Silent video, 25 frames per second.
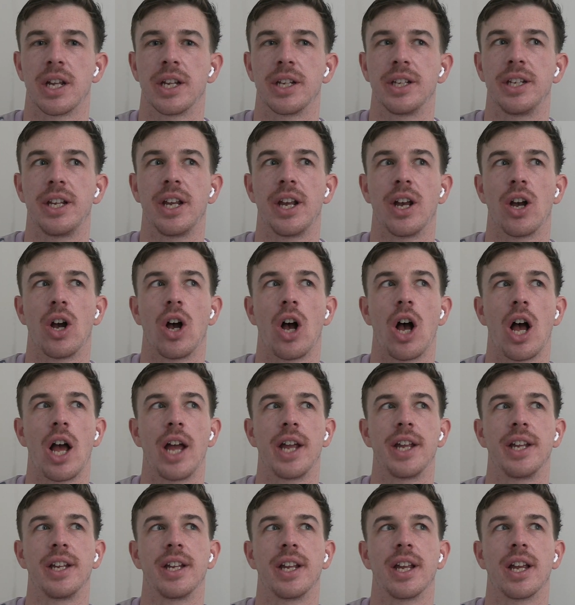Yeah,
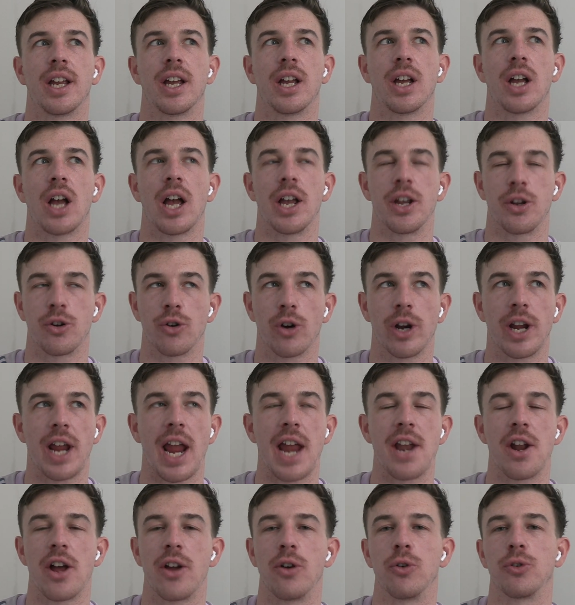I agree,
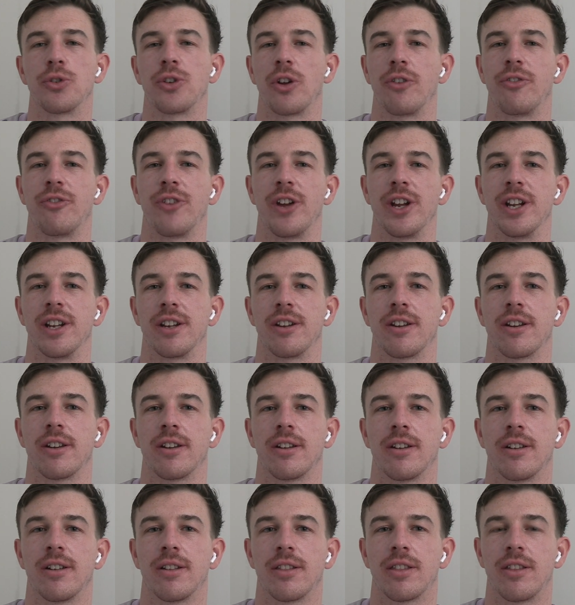and I also think
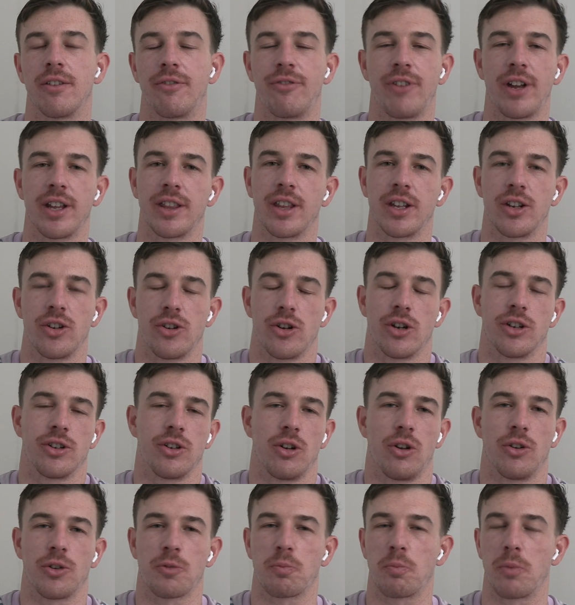the fact that you guys
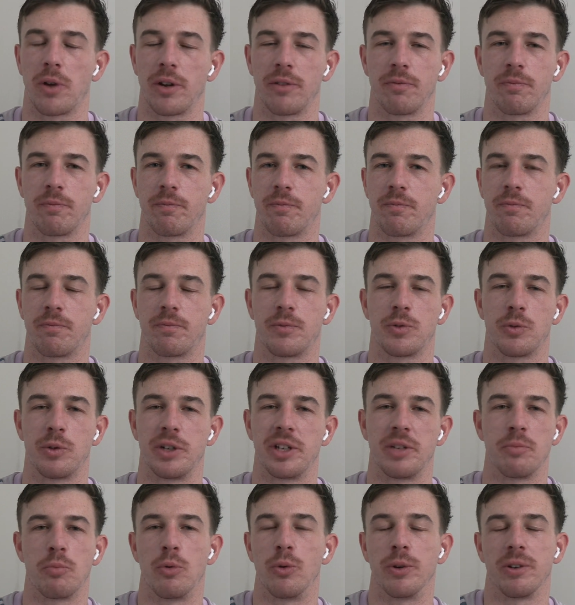lost by
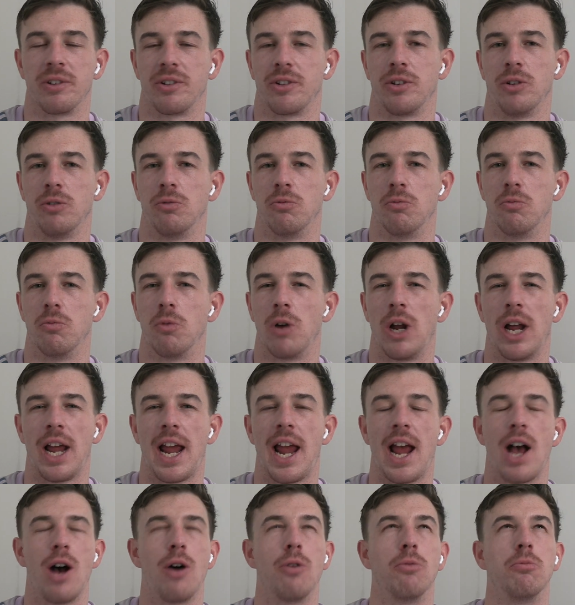20 points still,
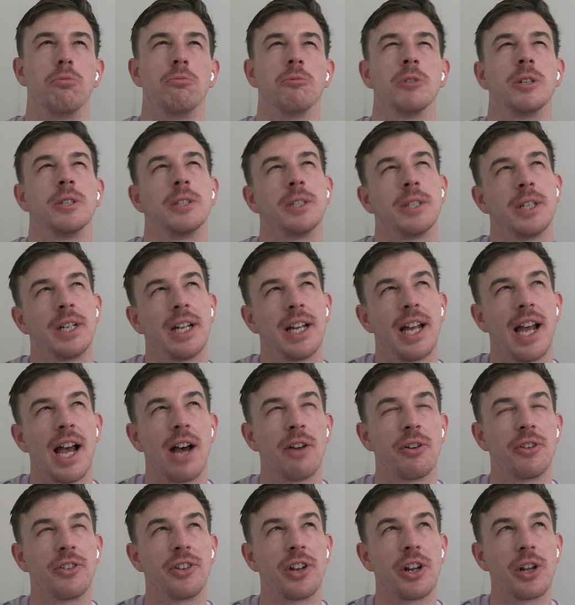
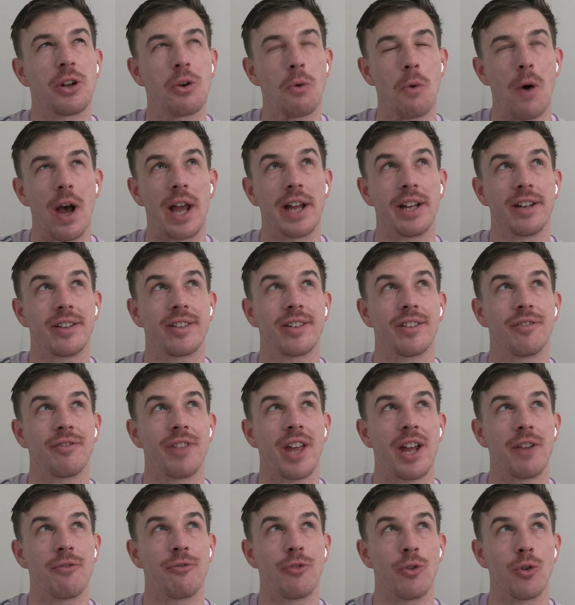how does it equate if
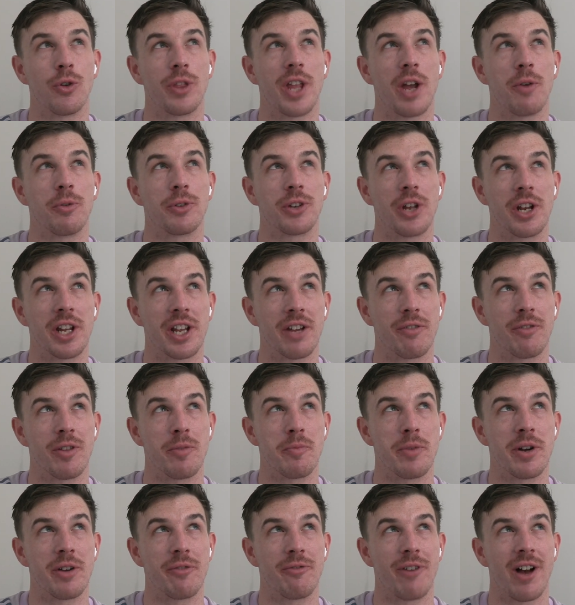they thought that was going to give
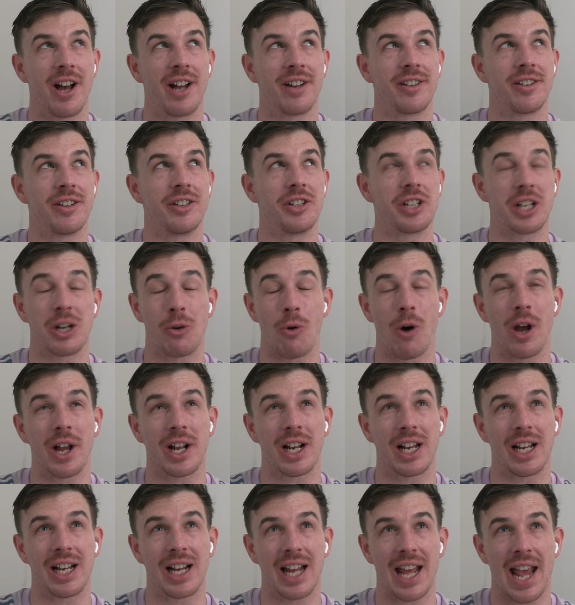them an advantage? It quite
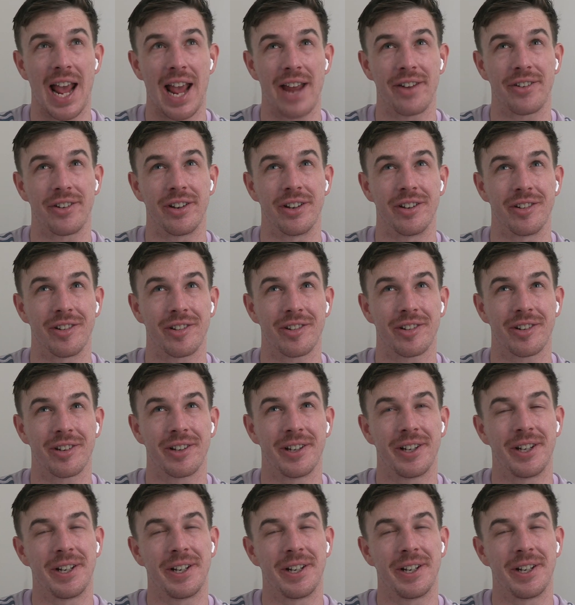clearly hasn't.